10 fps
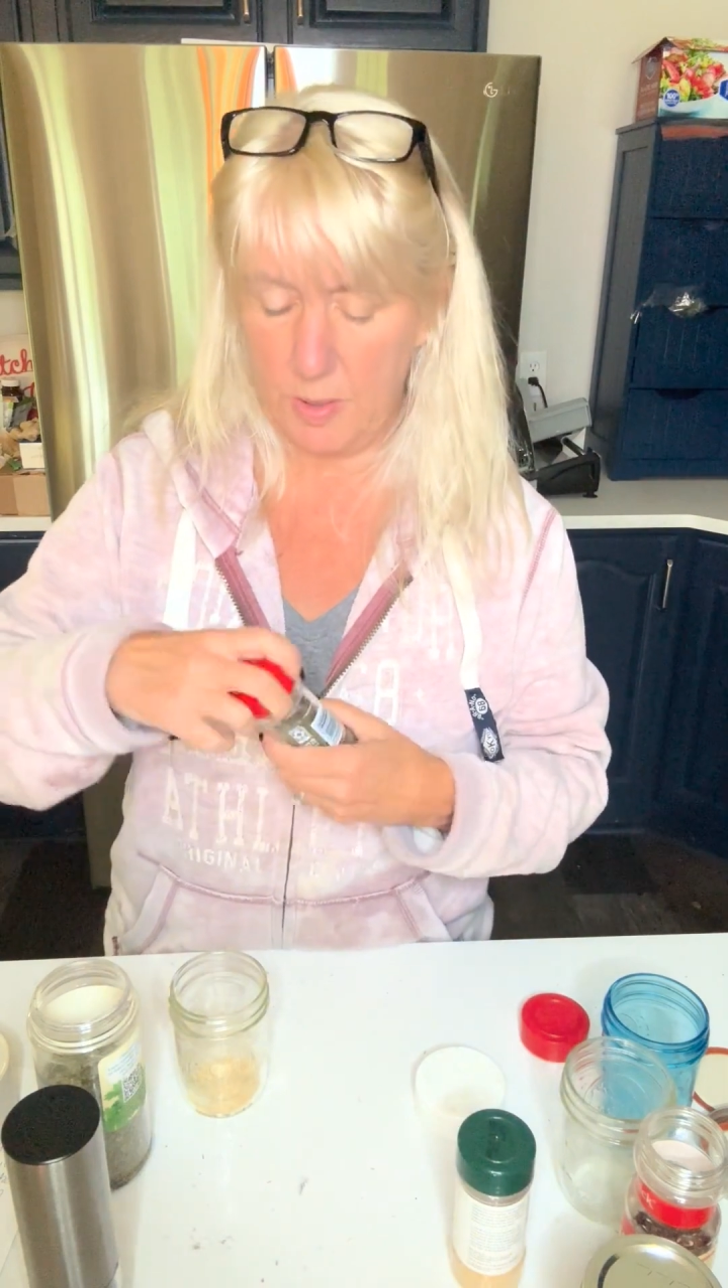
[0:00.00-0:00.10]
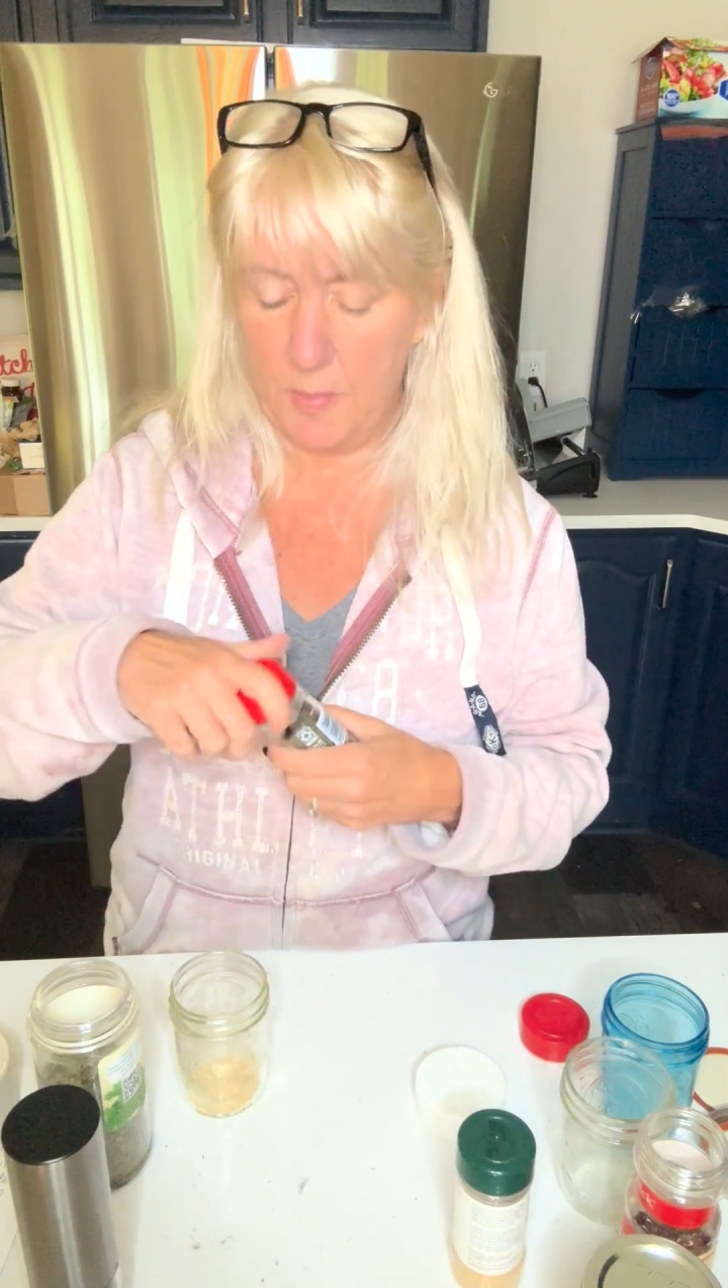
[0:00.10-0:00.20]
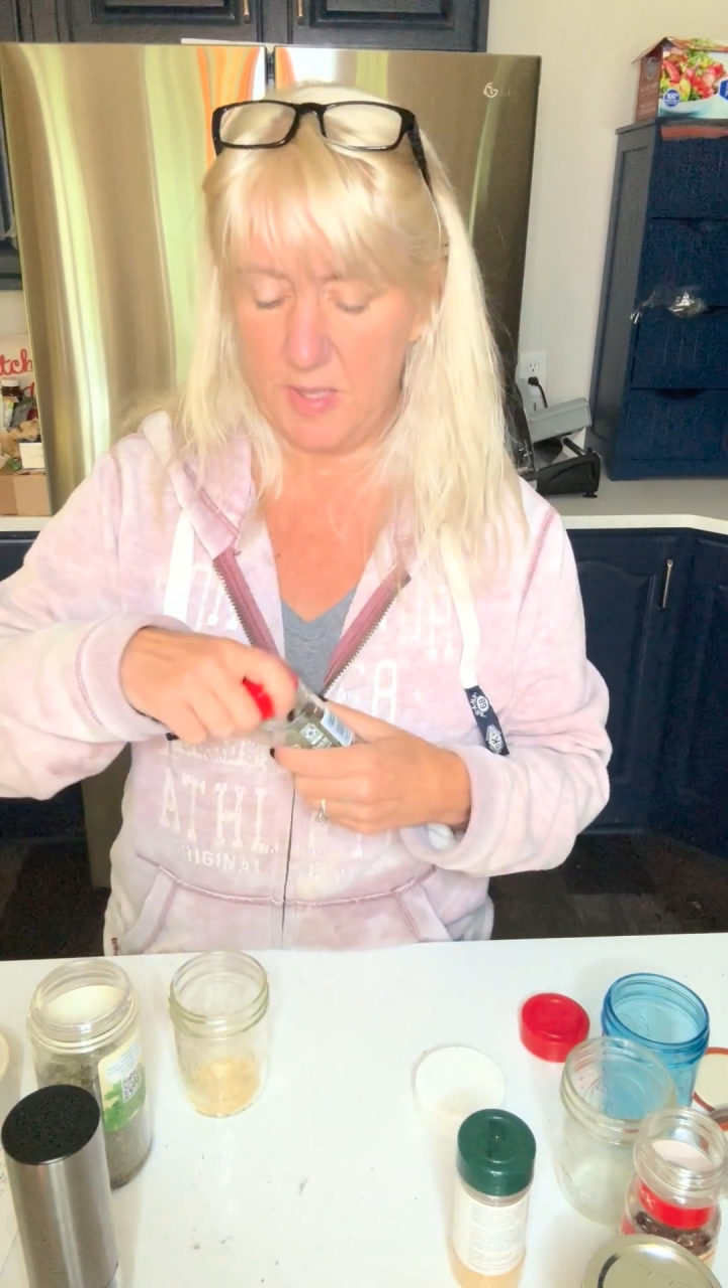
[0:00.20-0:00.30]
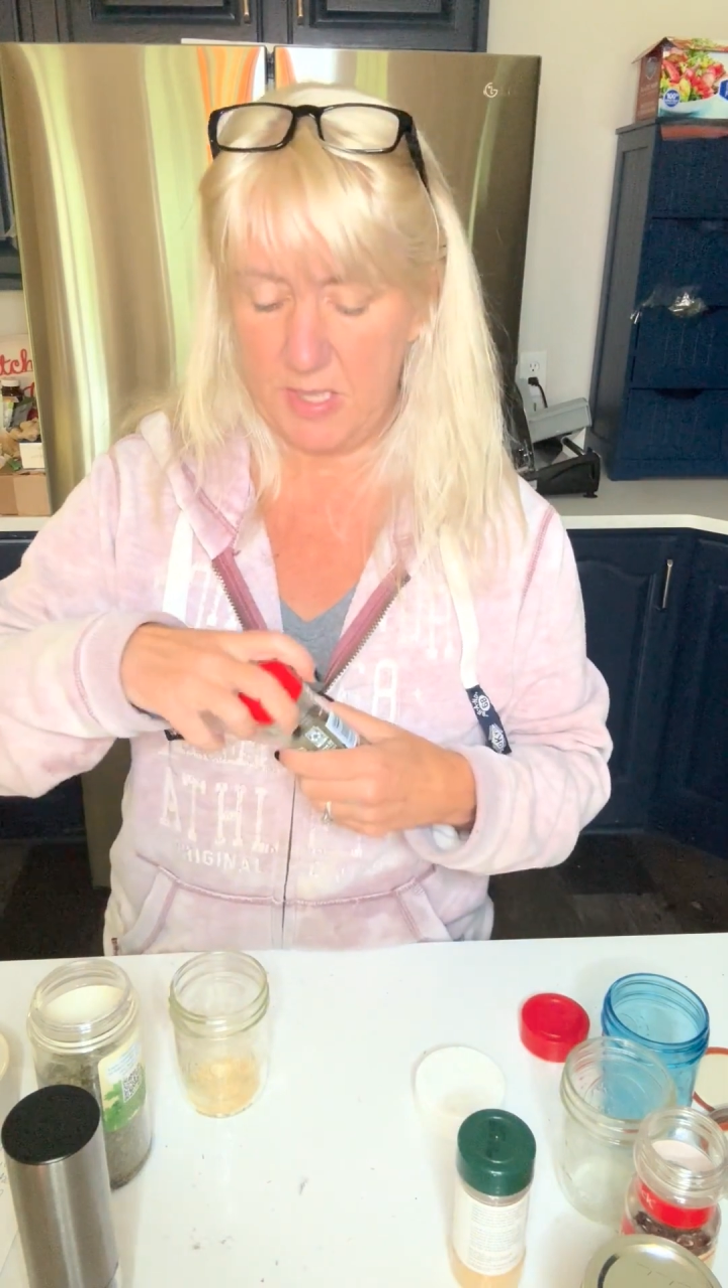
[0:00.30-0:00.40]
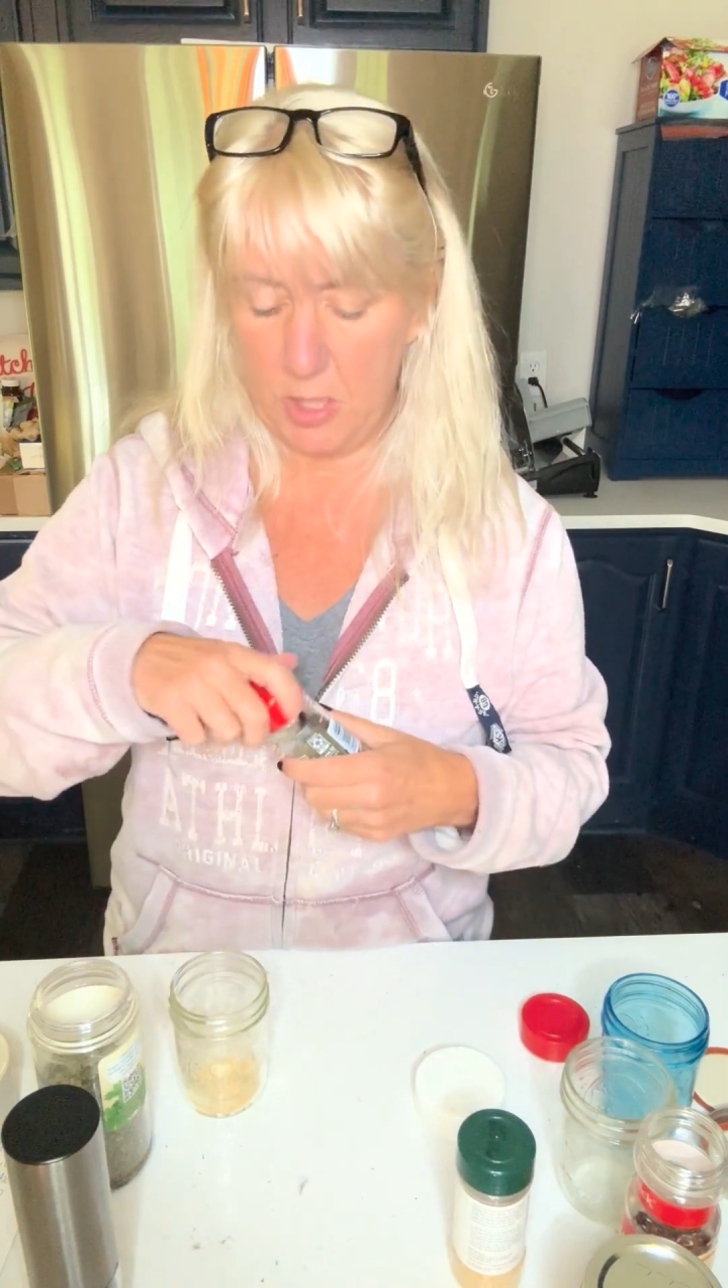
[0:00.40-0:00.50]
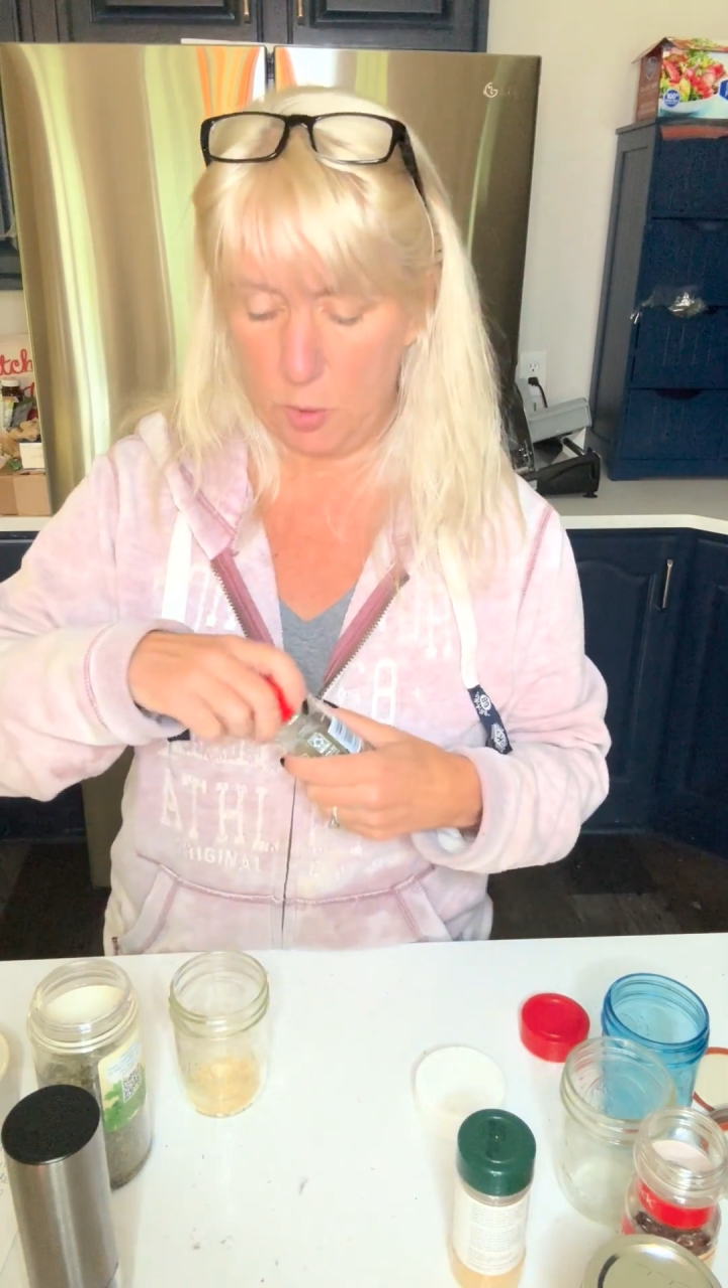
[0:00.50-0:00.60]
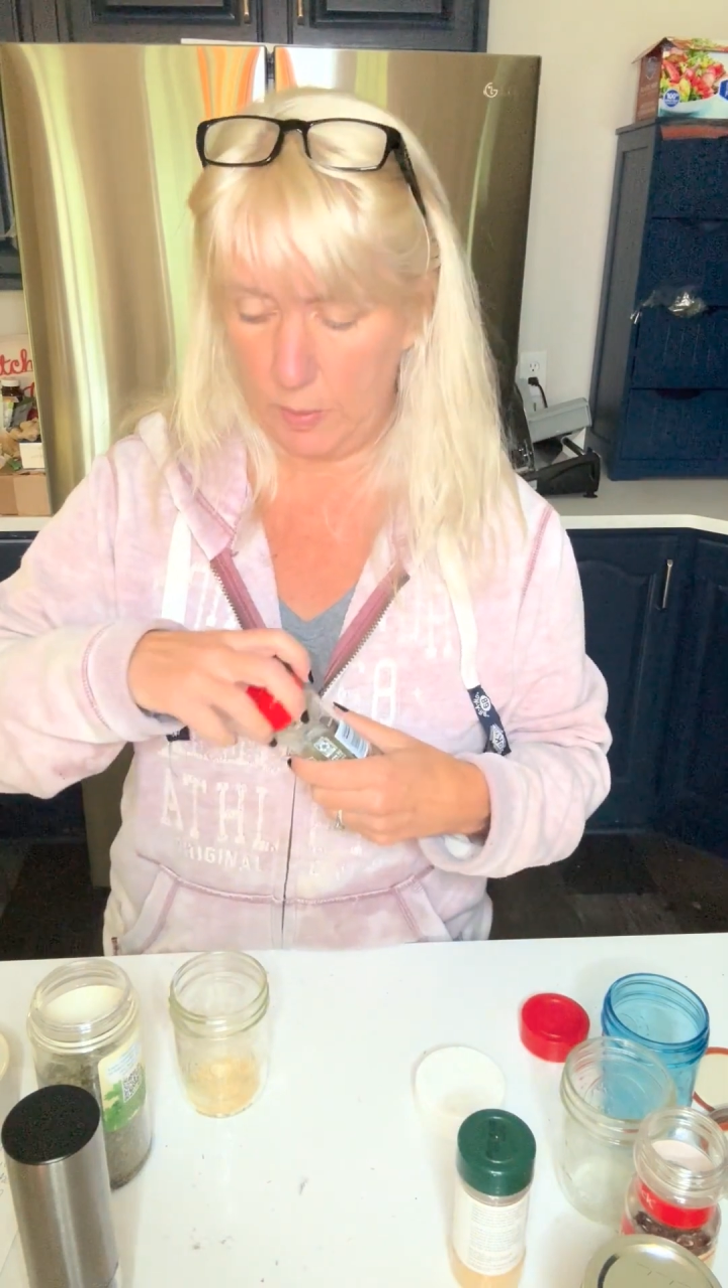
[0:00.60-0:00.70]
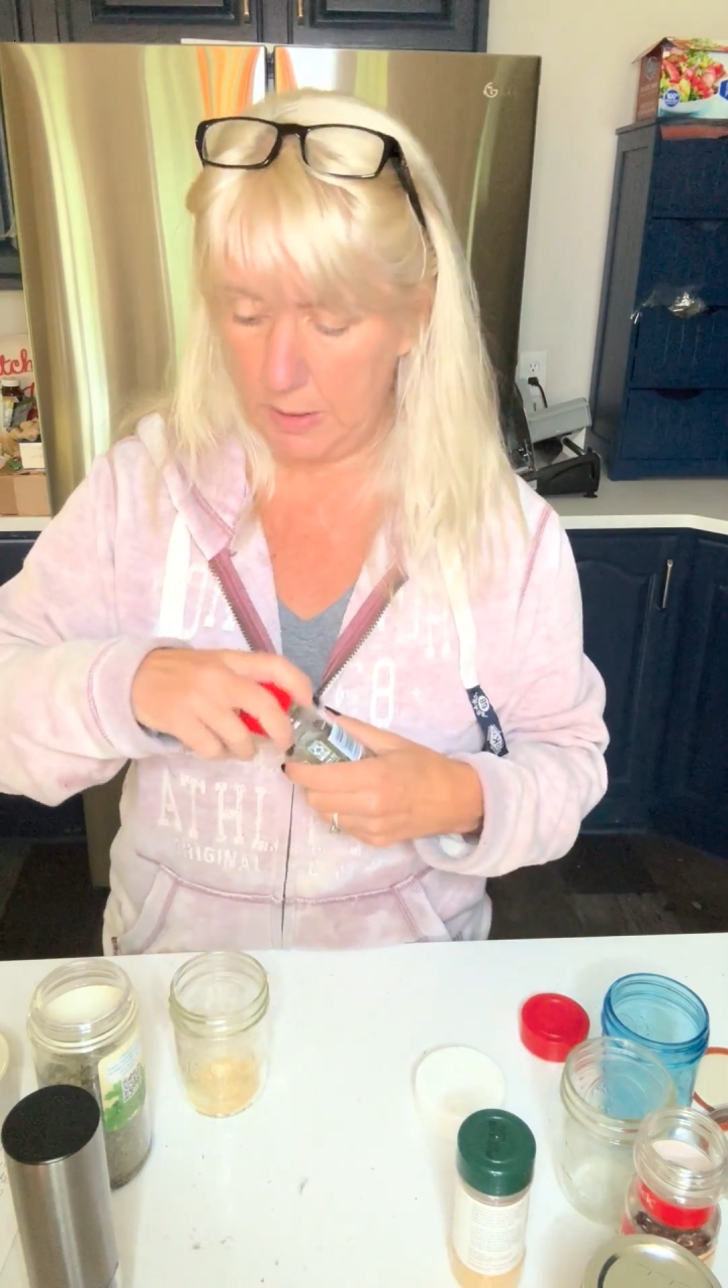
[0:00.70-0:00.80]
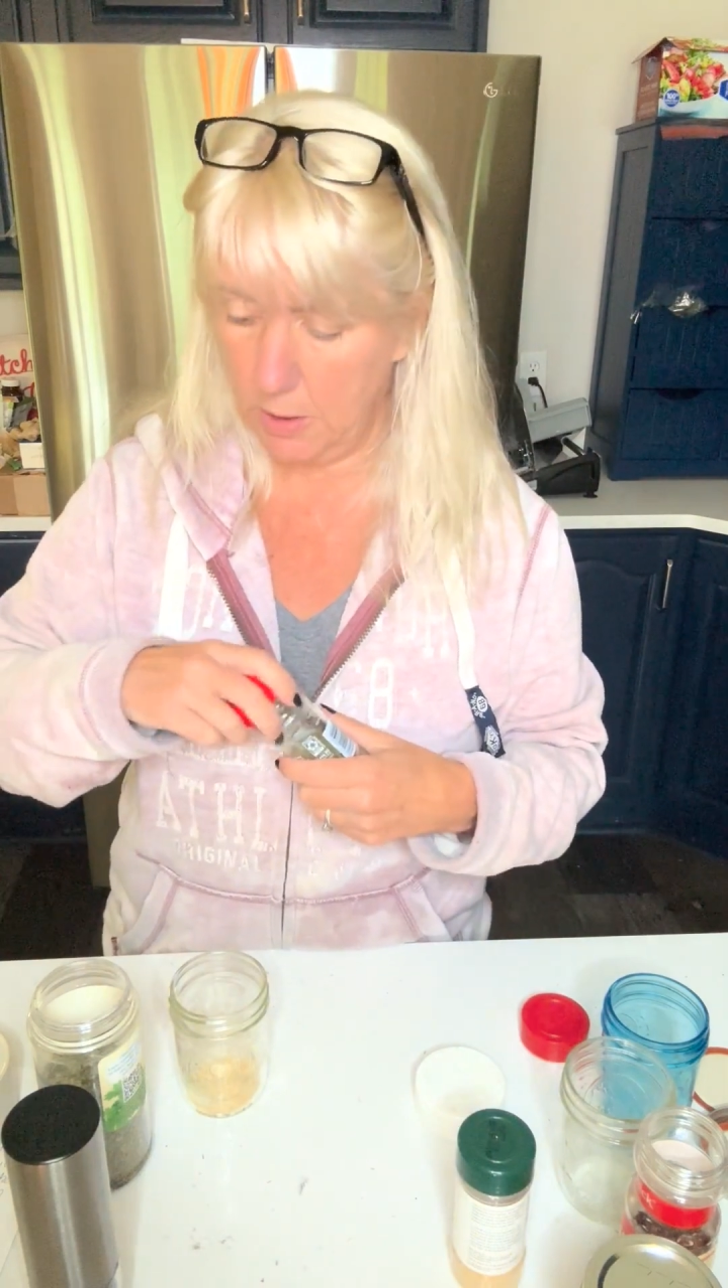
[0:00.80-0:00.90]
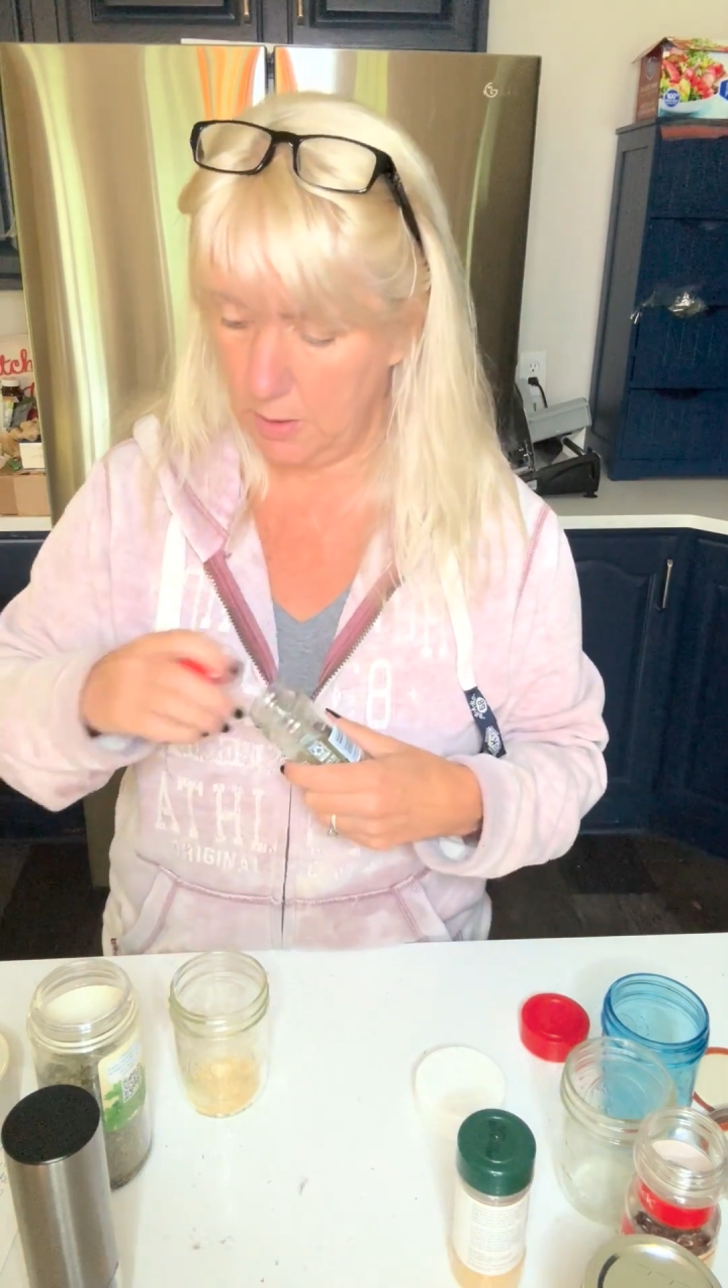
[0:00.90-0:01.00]
of this dill
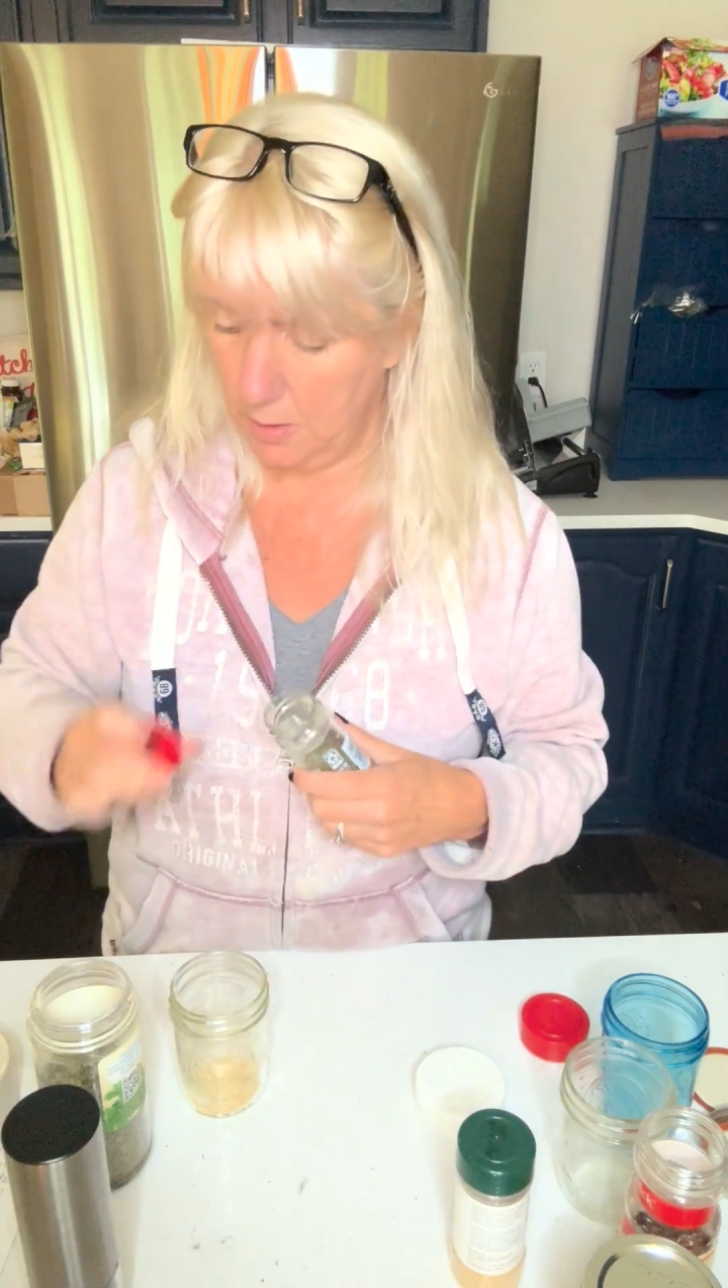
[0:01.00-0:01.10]
weed.